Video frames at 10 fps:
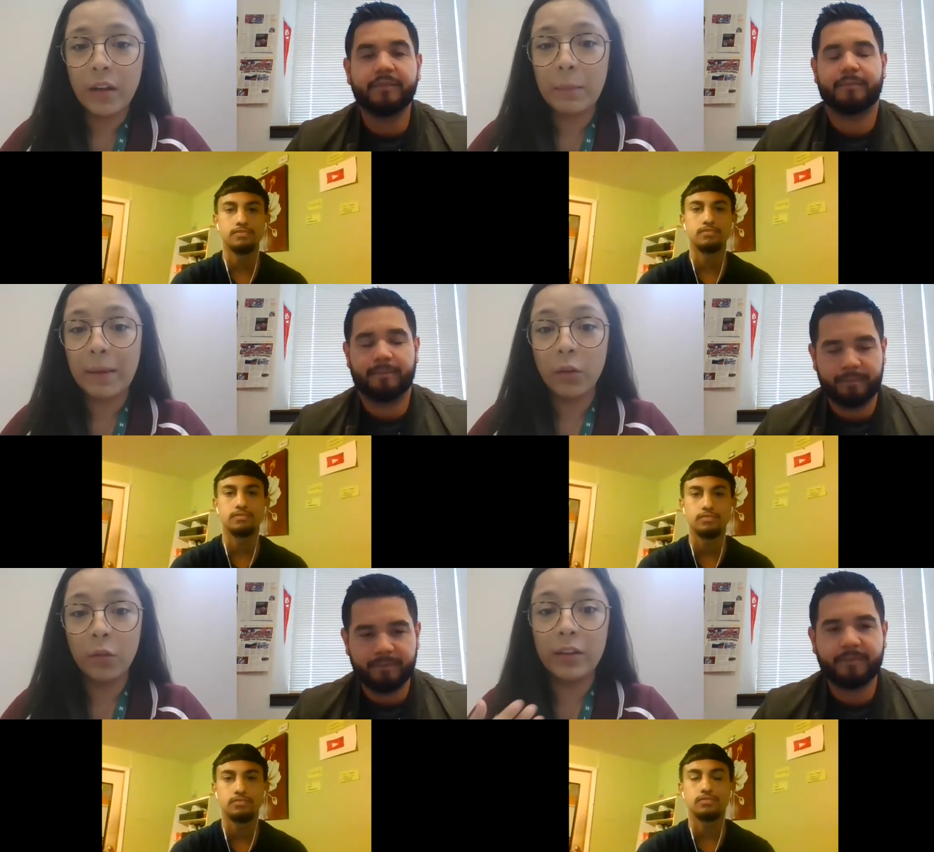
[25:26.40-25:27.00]
Speaker 1: Um,
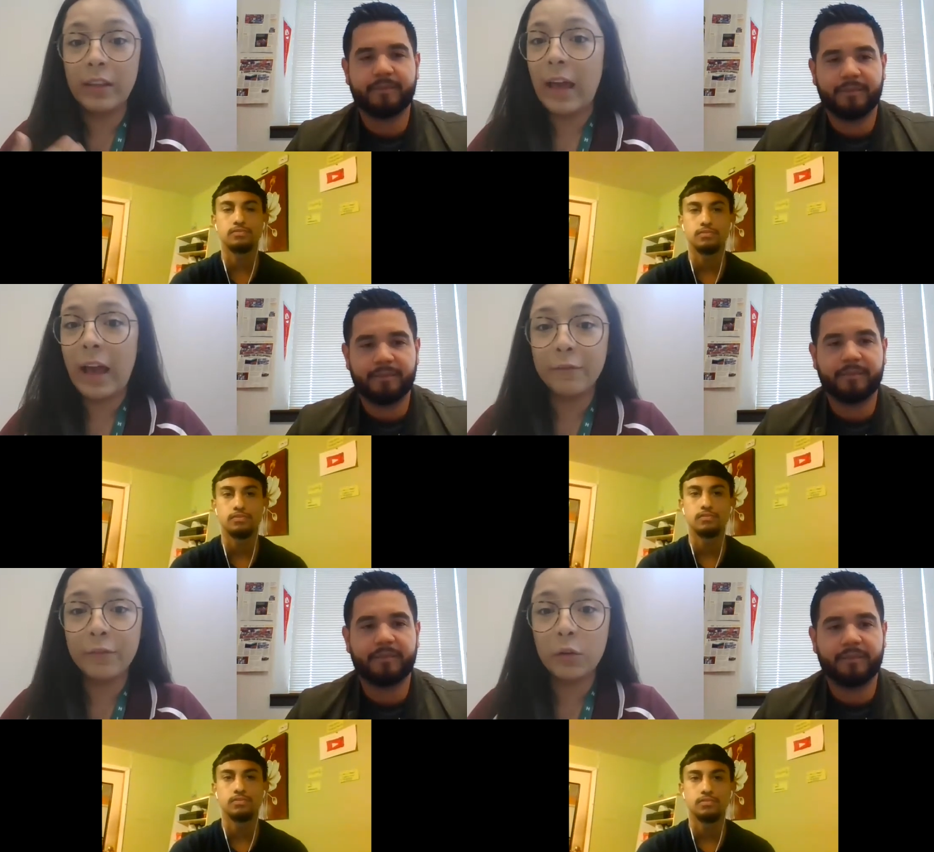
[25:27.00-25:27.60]
I know that
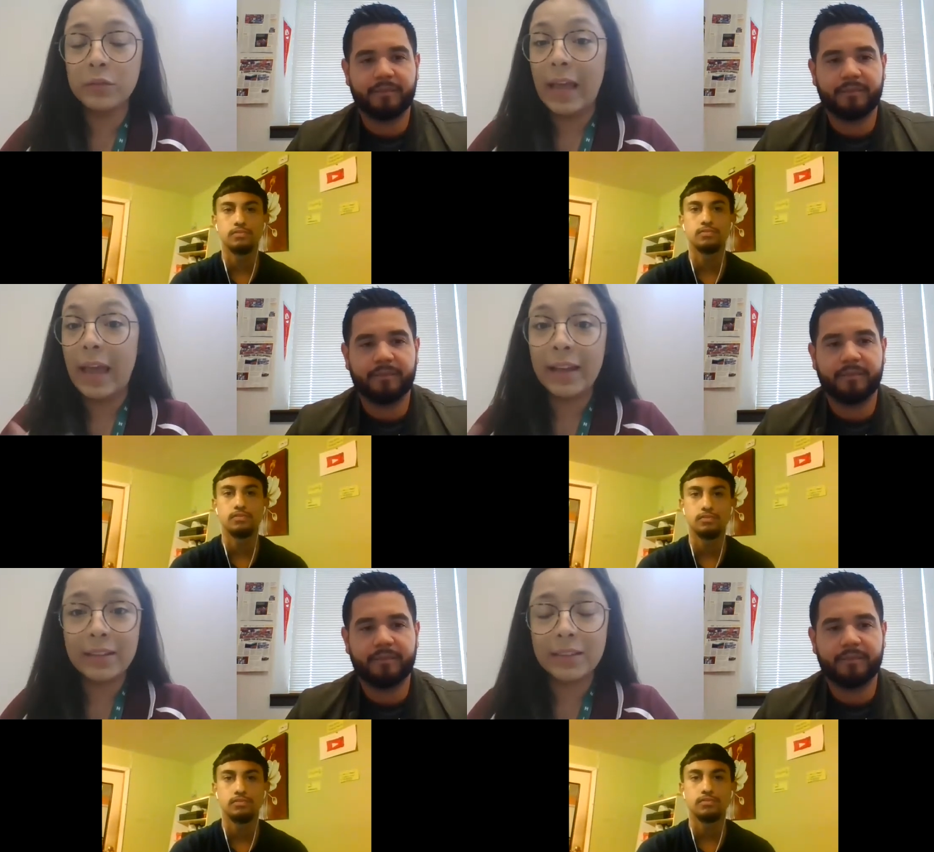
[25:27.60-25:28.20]
iPhones
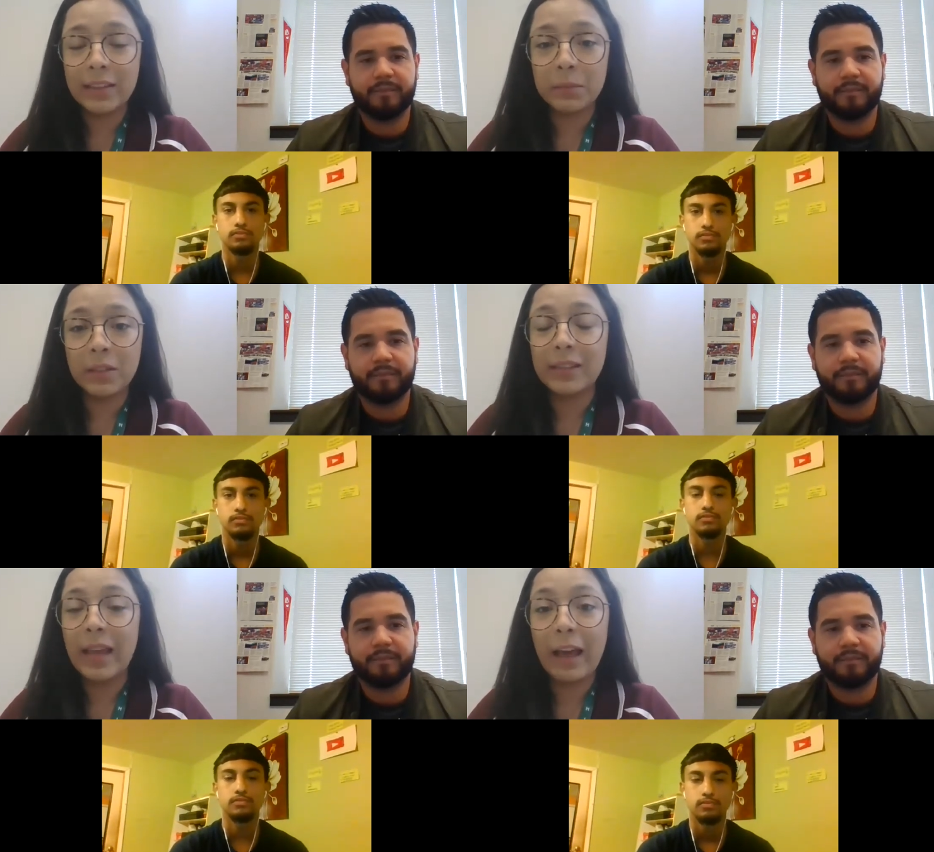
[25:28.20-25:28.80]
and
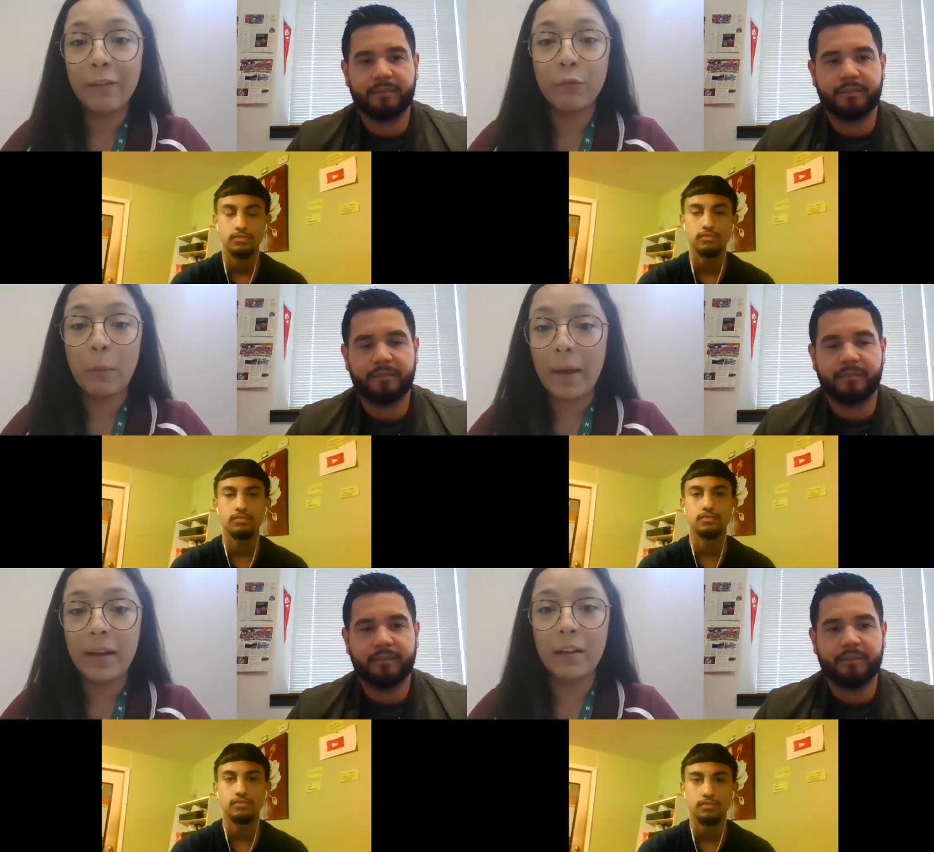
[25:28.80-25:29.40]
Samsungs have
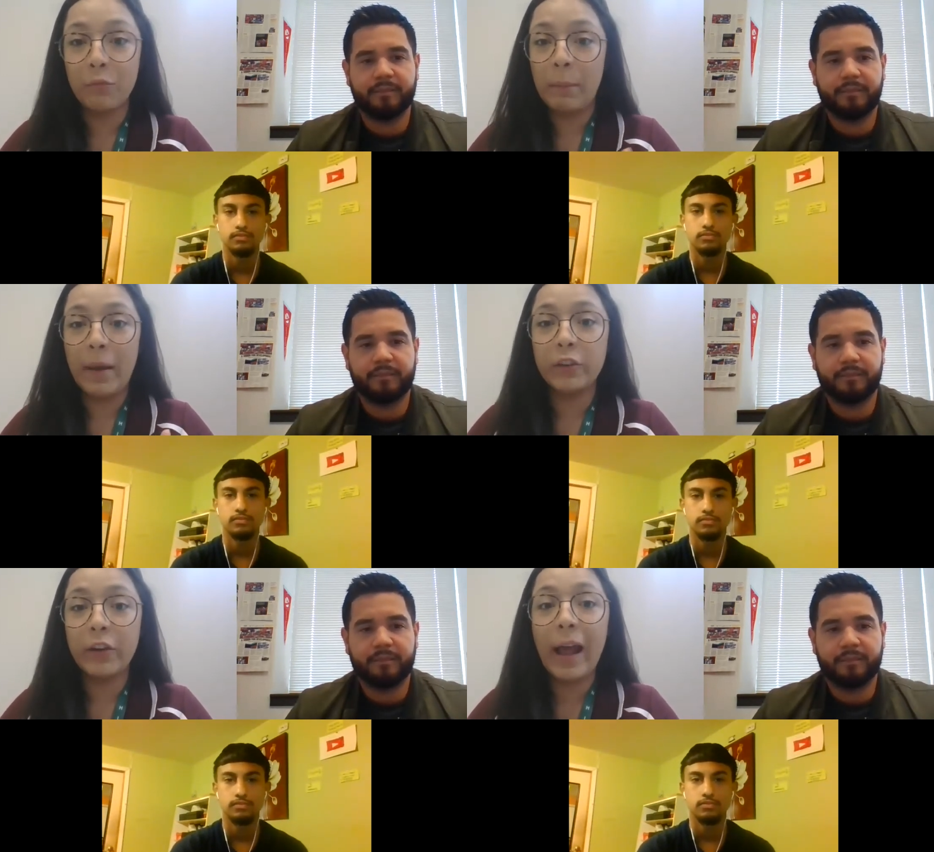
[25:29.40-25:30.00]
rem- a uh,
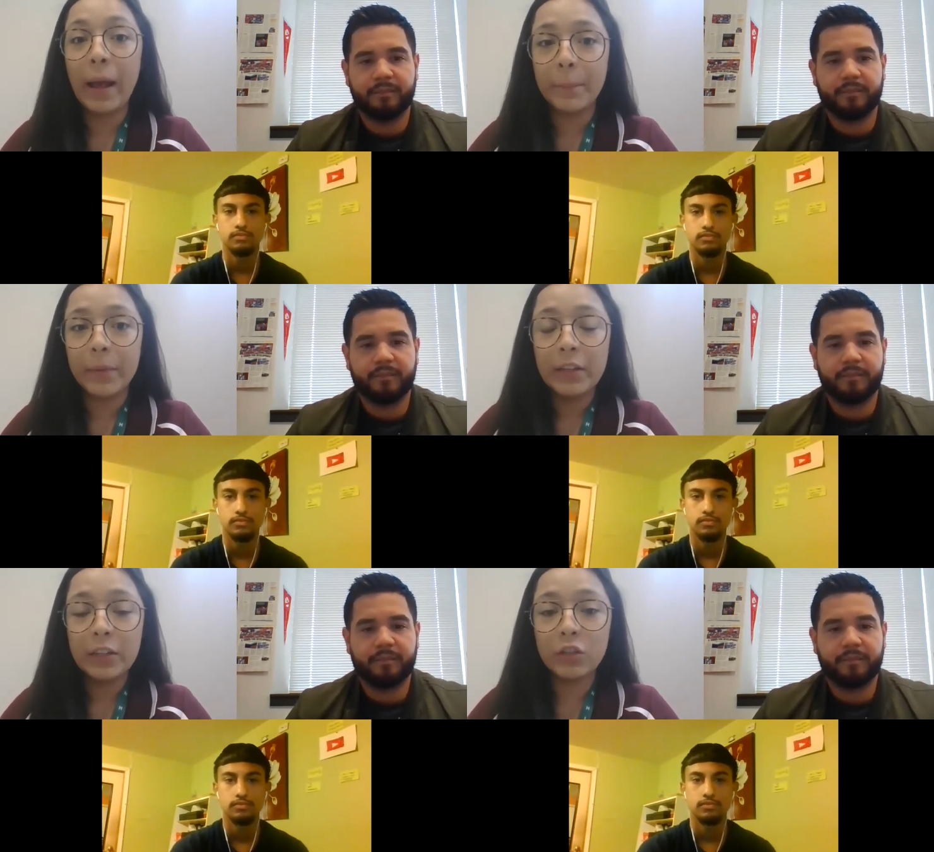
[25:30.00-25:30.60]
reminder app.
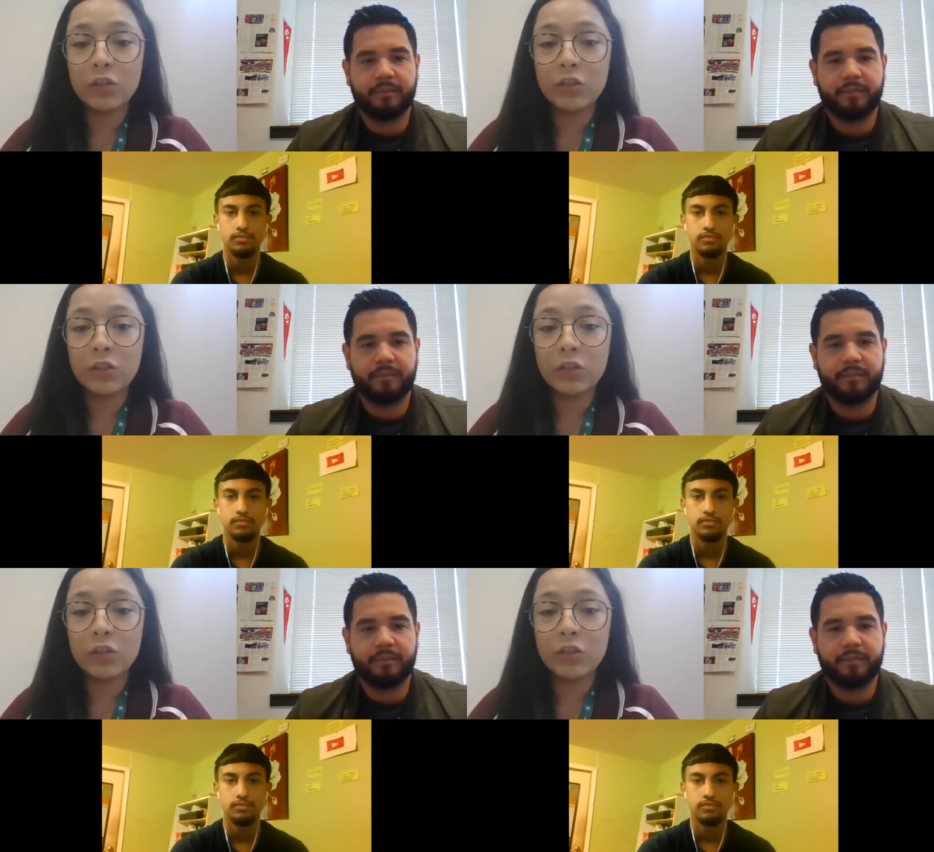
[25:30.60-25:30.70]
So